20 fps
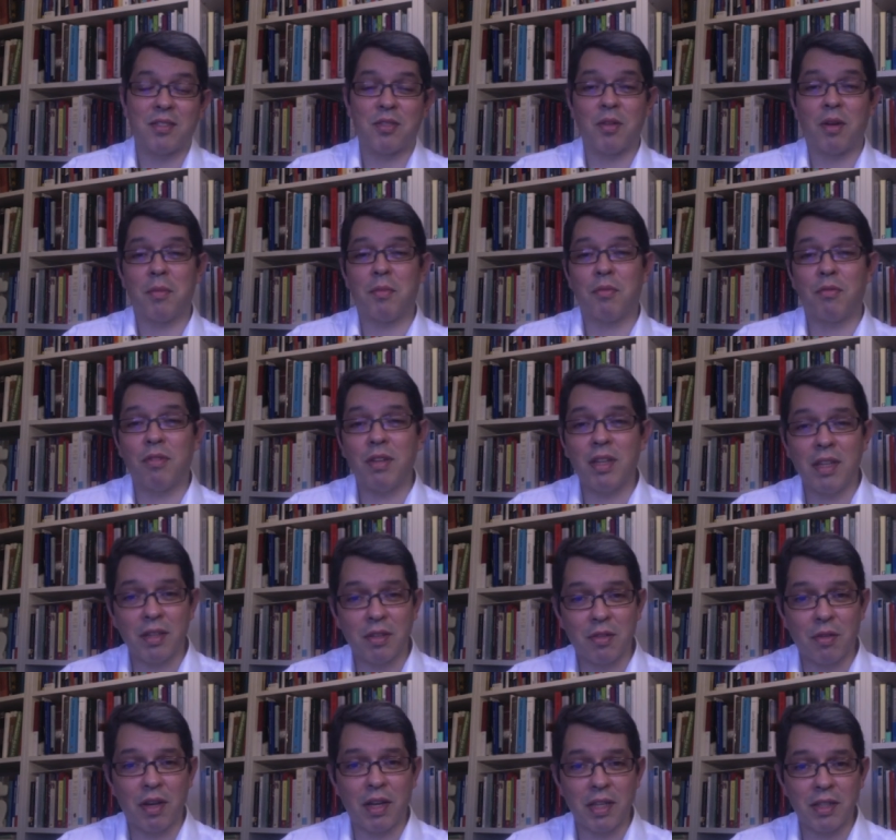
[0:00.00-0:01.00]
So I'm really
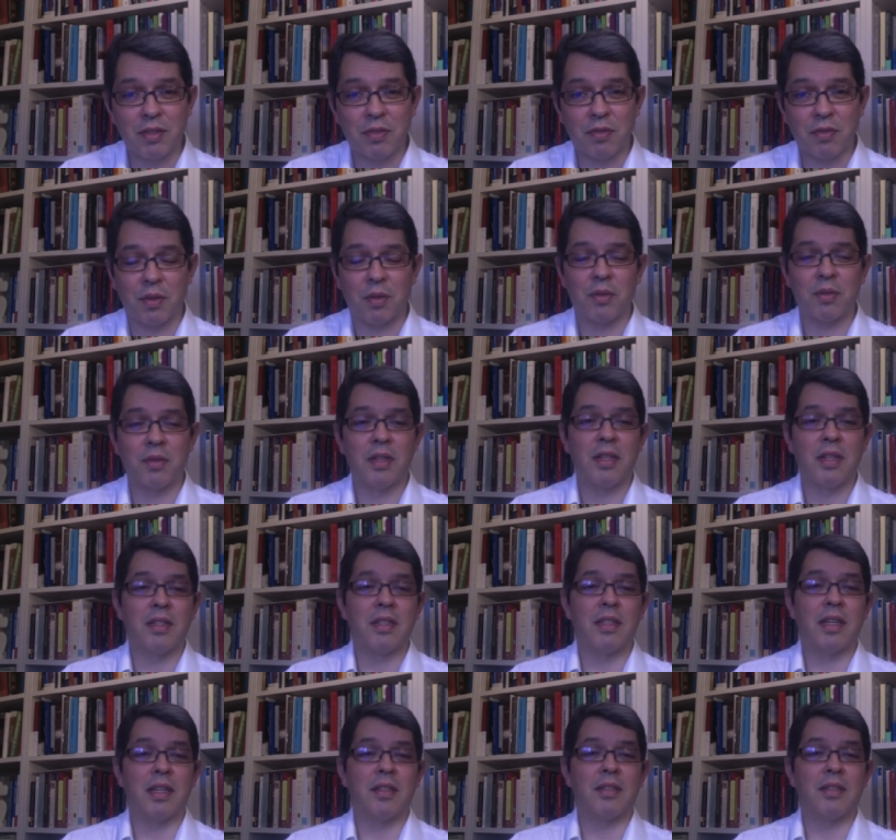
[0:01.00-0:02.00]
grateful
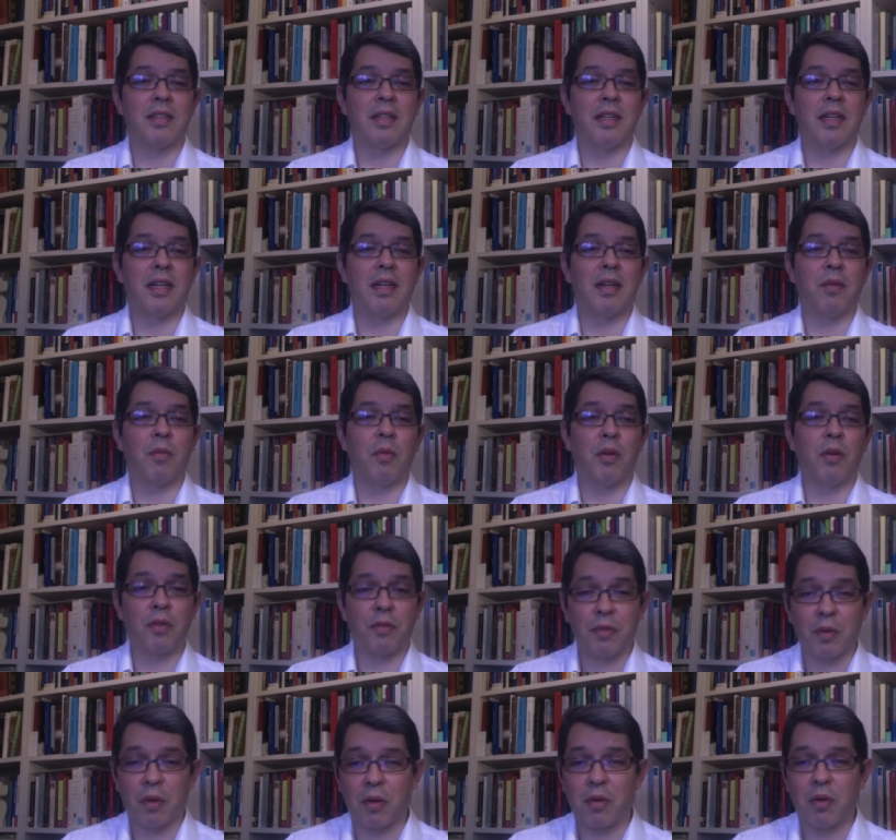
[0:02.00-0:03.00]
that one
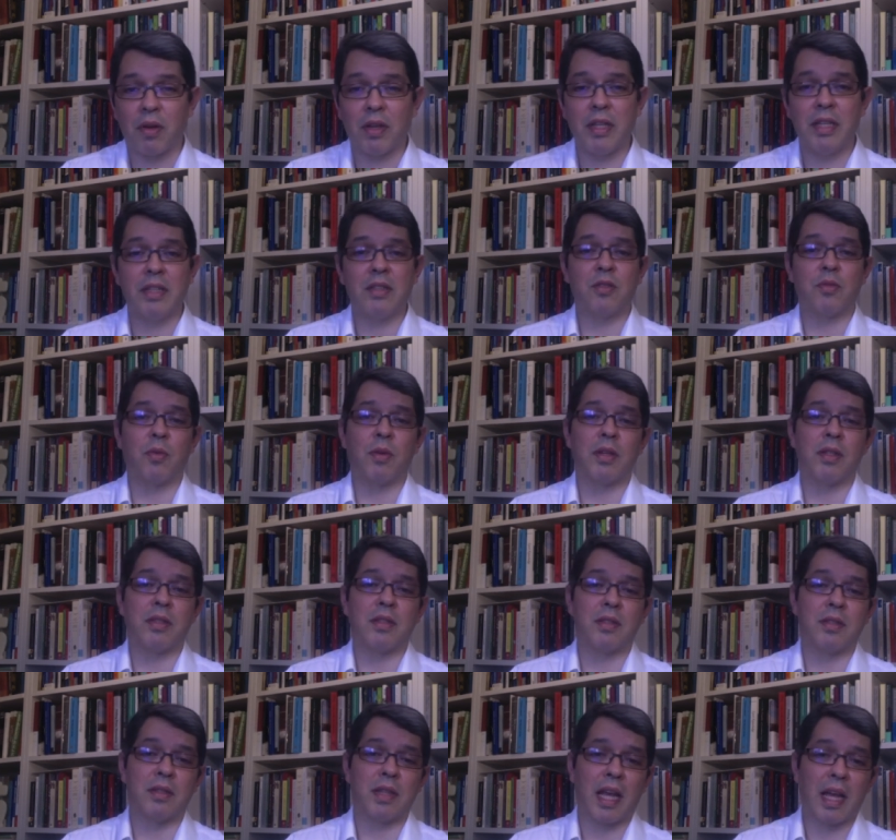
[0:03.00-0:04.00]
of your colleagues
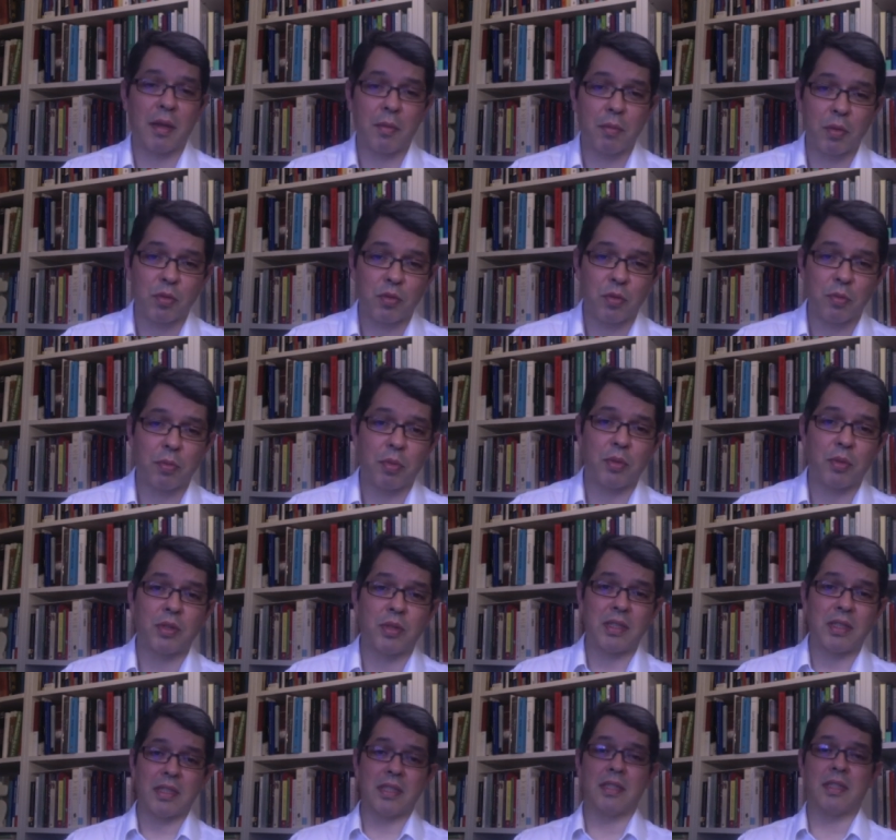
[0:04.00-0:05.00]
was able to put
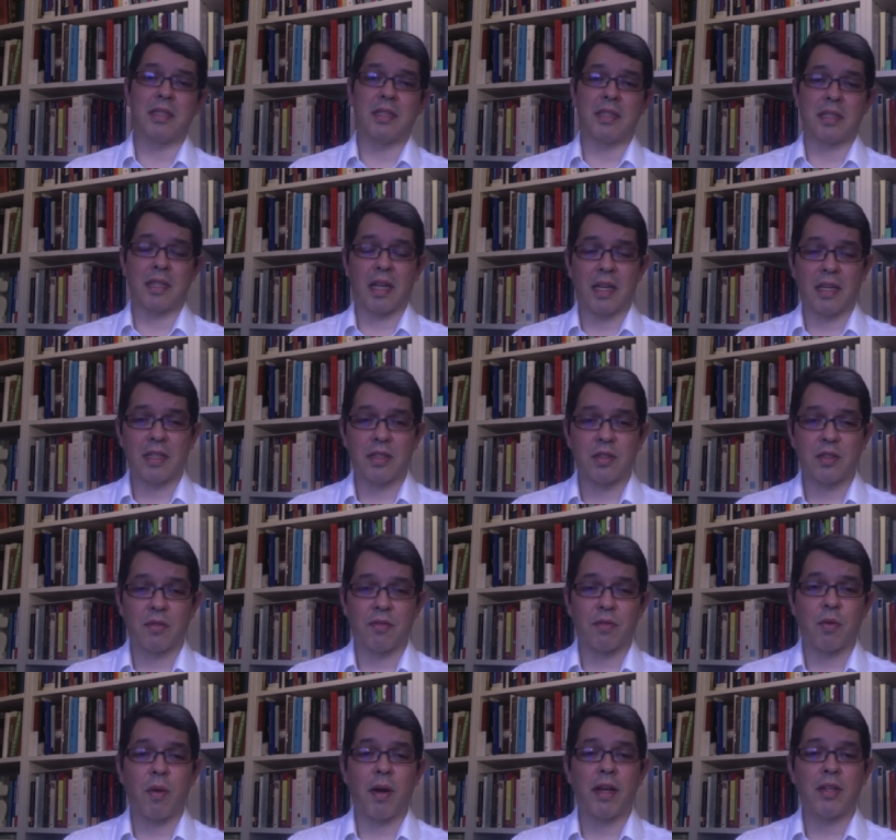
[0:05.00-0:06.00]
this list
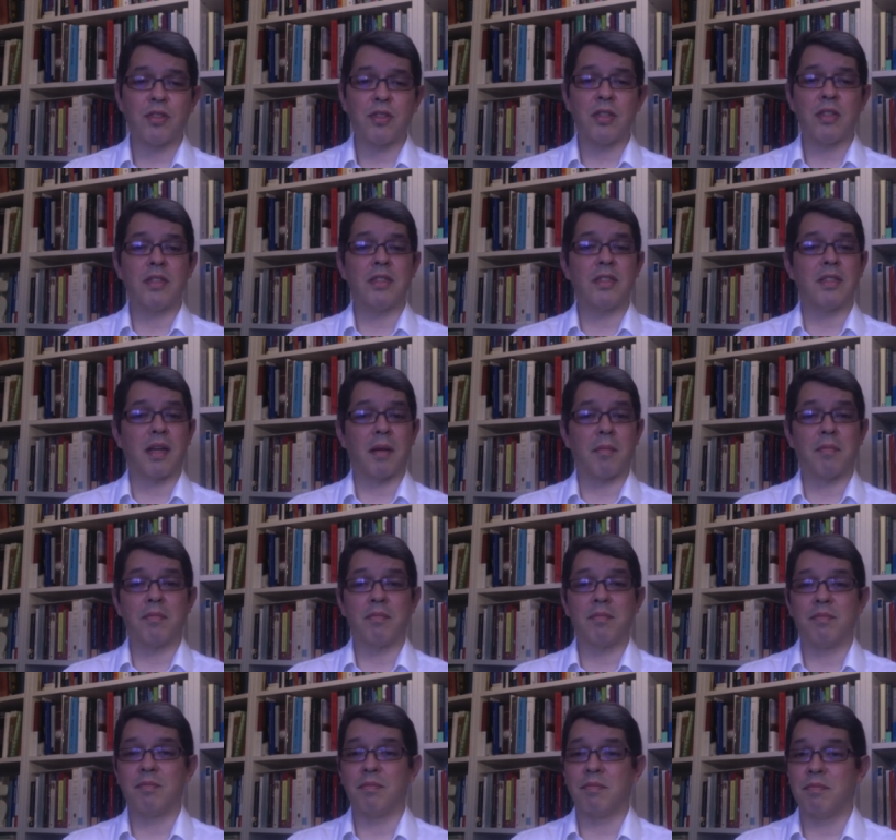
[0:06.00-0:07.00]
of questions. I'm
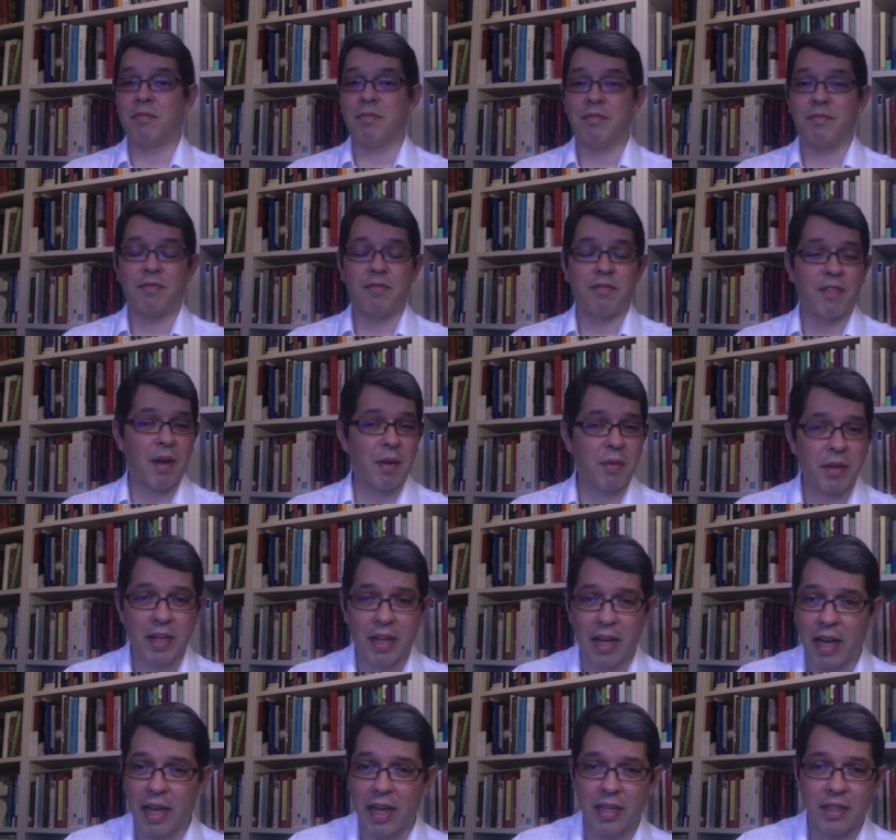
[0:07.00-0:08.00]
very
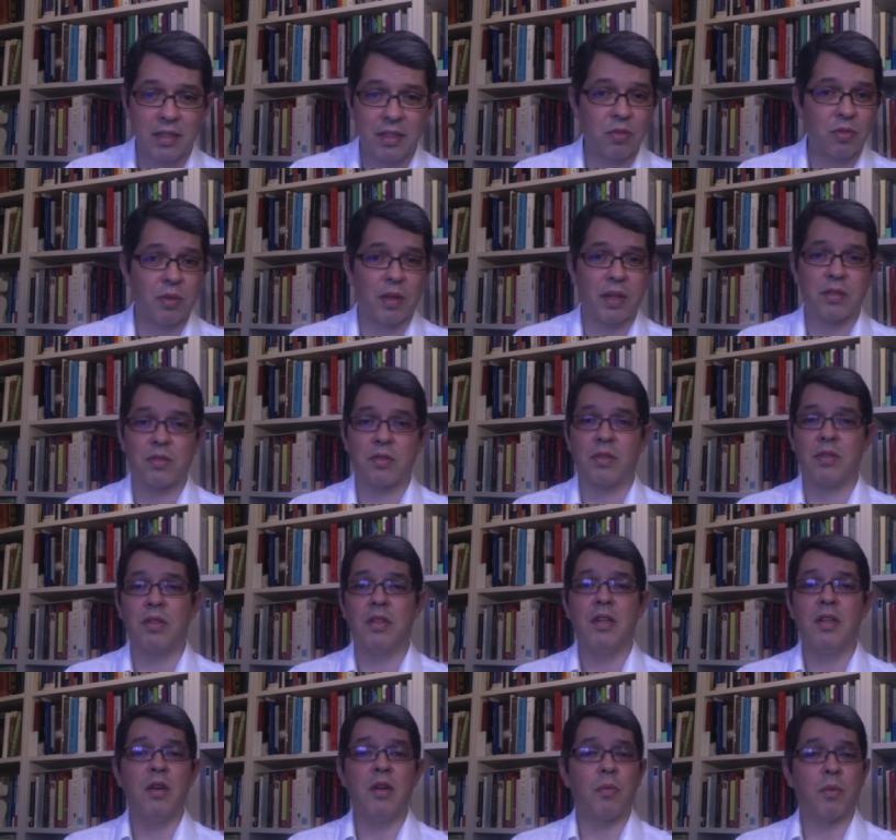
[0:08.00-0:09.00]
glad to answer
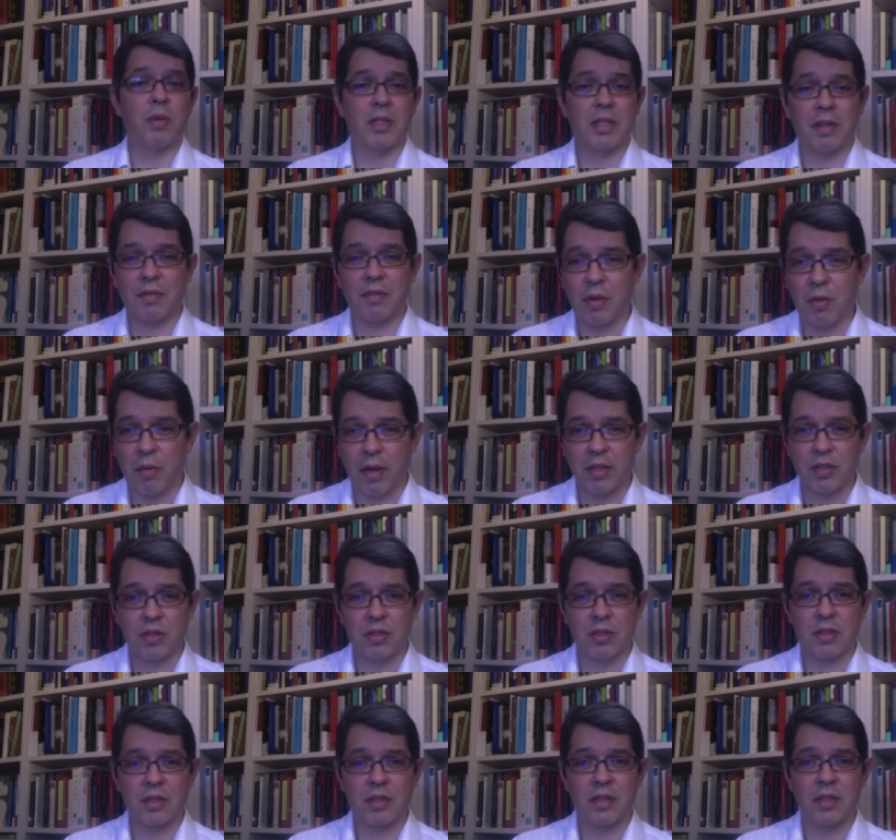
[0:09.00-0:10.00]
whatever
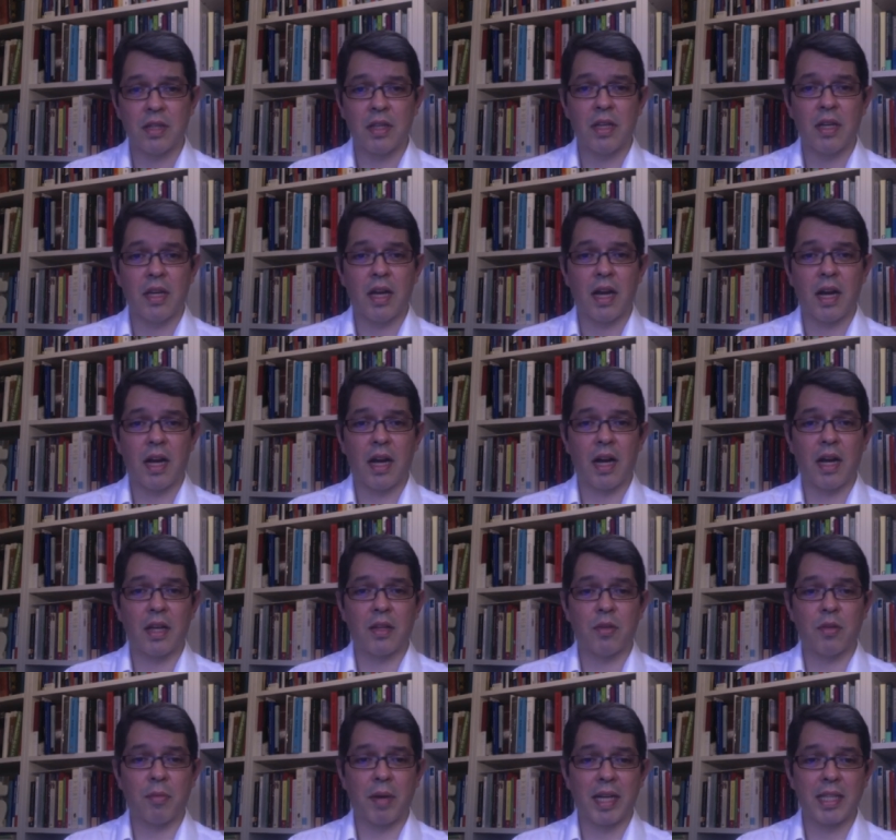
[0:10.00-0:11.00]
questions
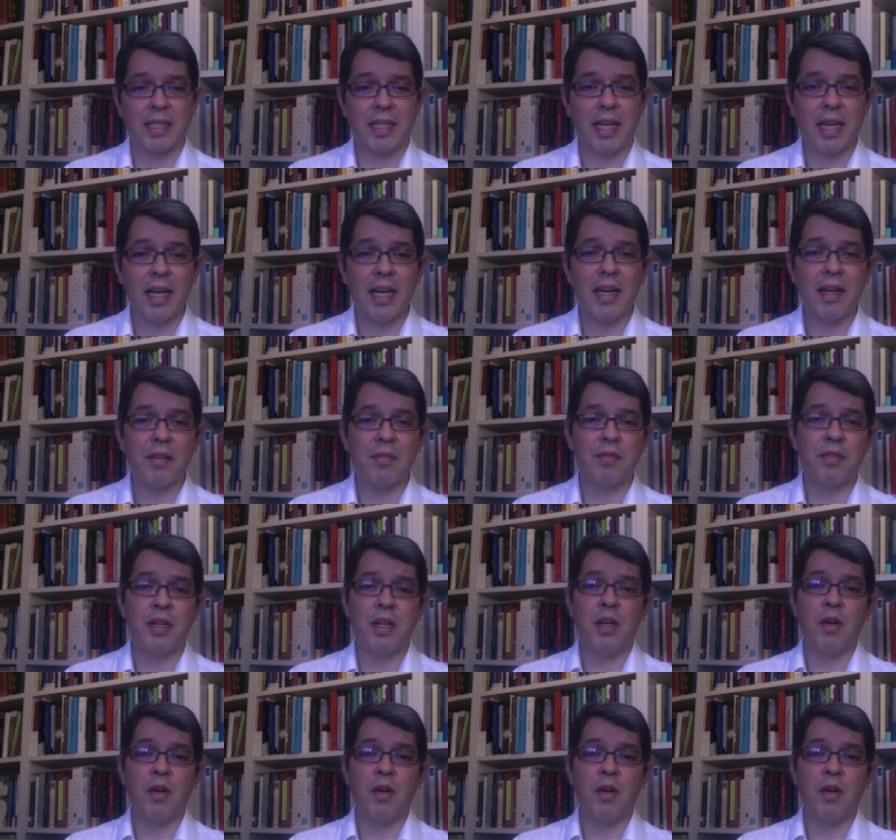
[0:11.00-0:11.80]
you might have.